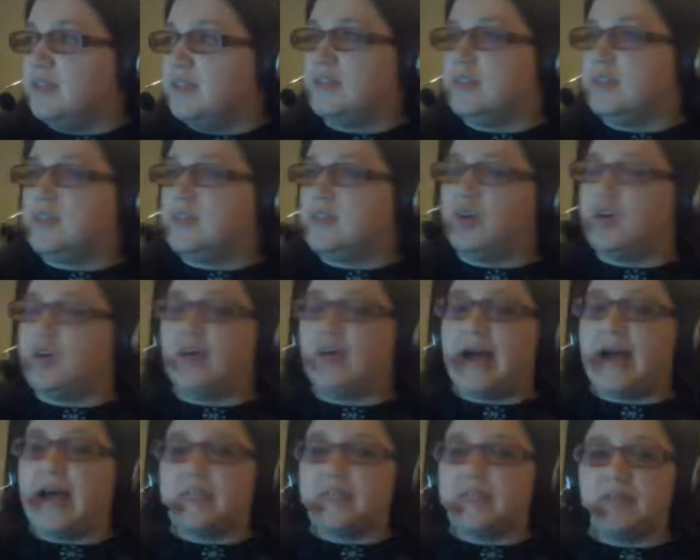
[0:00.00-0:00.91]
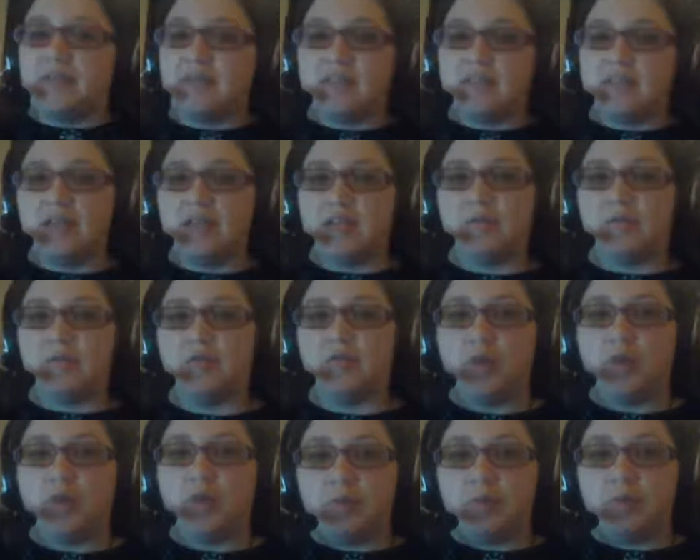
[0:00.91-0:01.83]
So as I've stated before,
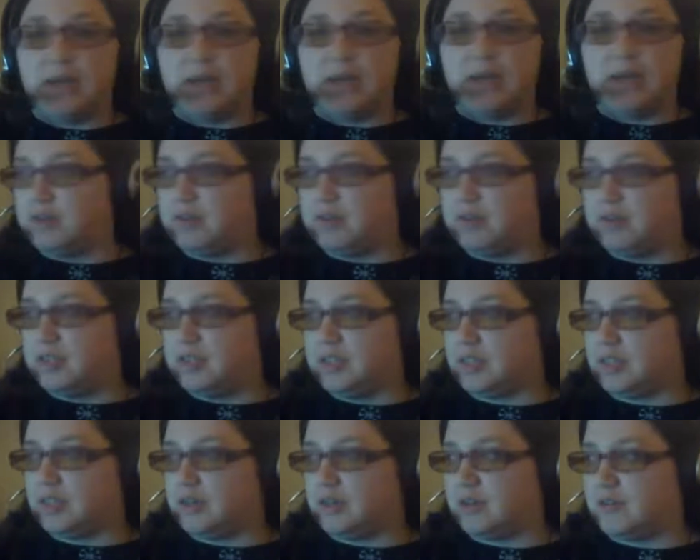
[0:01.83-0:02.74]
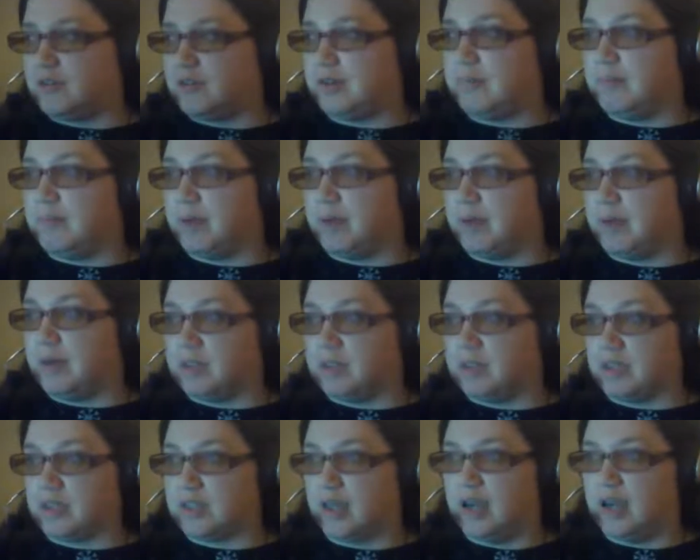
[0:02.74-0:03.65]
we all know each other from
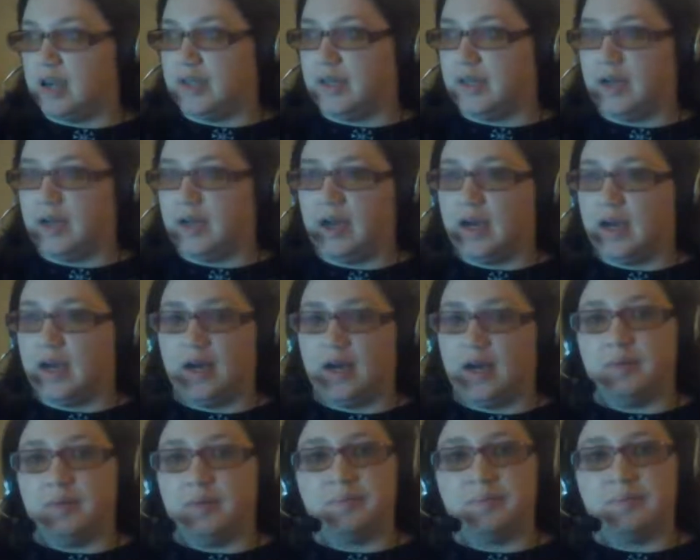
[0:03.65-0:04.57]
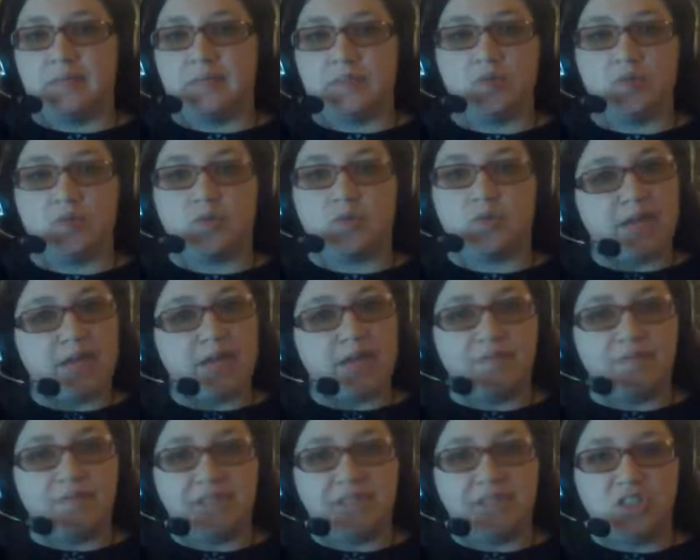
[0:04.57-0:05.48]
Balticon. It's a great
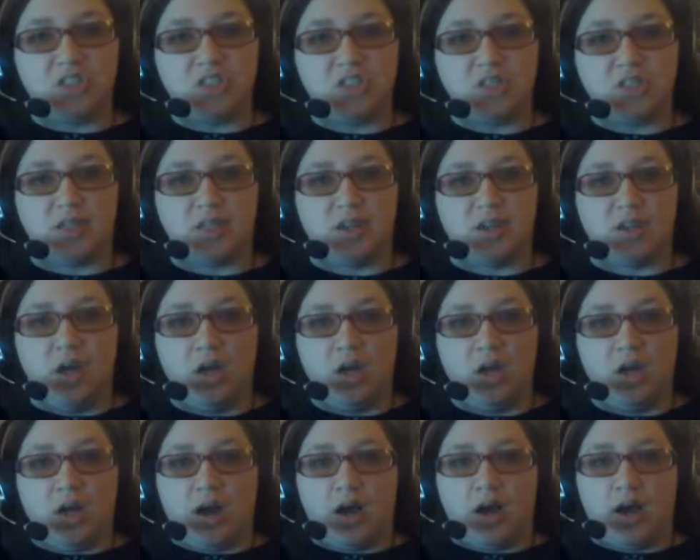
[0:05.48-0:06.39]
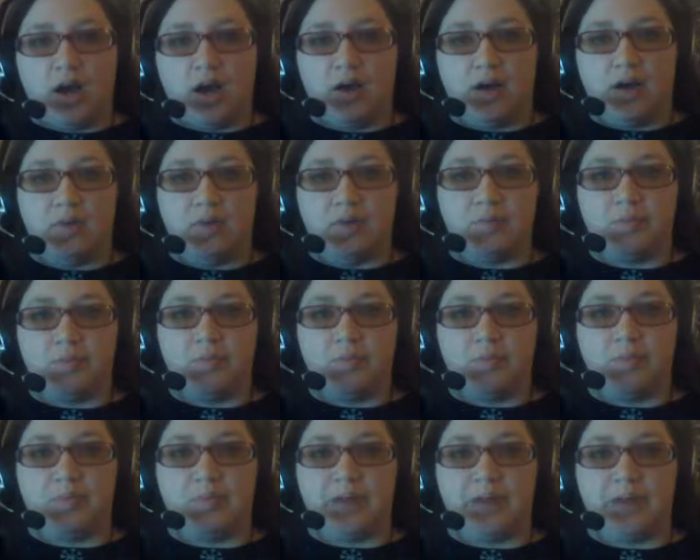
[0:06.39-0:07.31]
convention
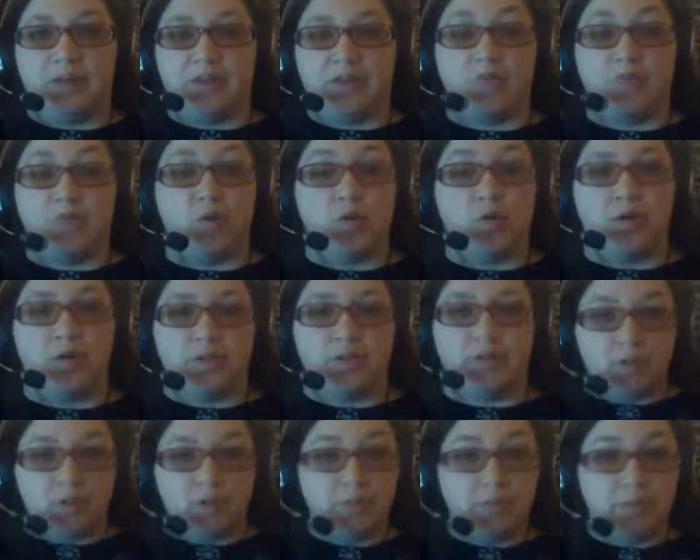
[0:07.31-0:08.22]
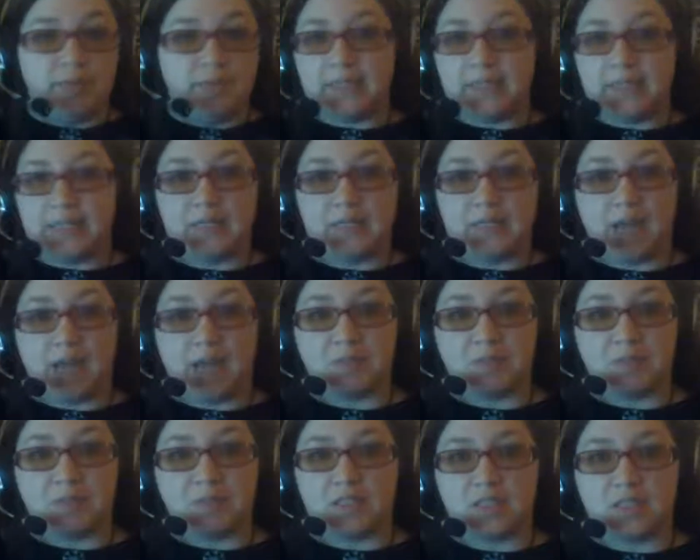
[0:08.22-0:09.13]
where for new media types,
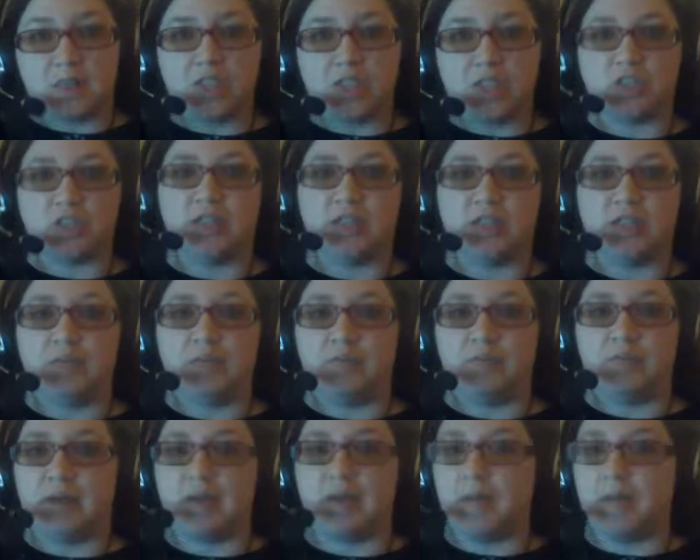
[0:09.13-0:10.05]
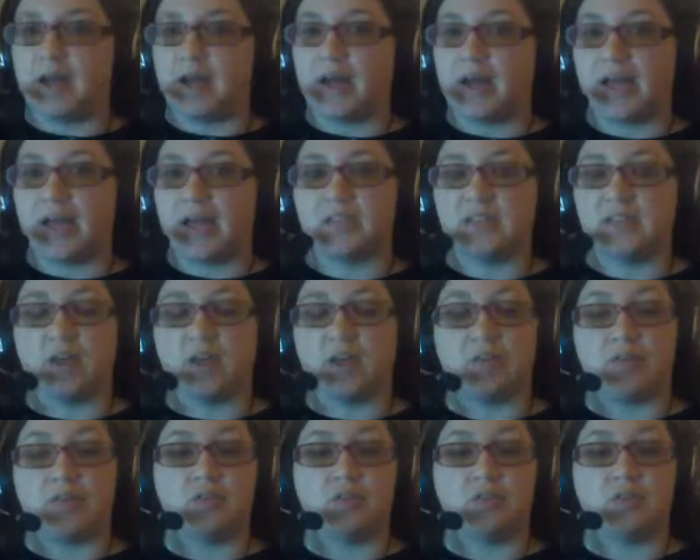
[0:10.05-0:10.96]
especially, we've got podcast
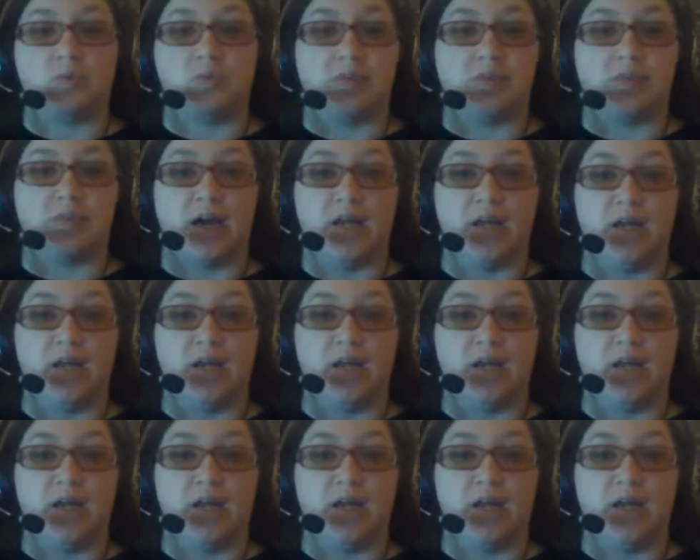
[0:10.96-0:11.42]
authors, we've got